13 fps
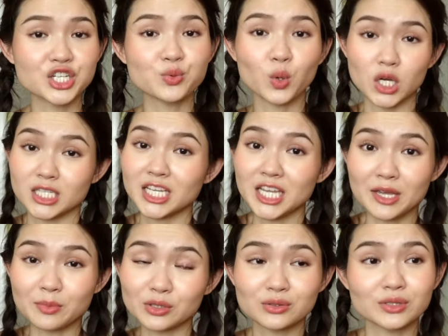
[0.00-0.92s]
She wasn't
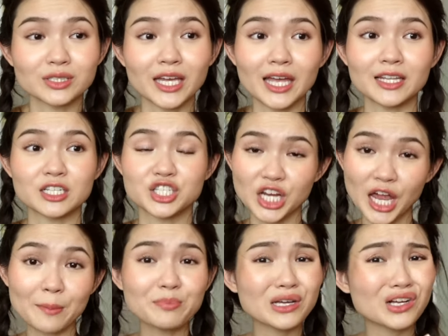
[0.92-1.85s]
able to get a jab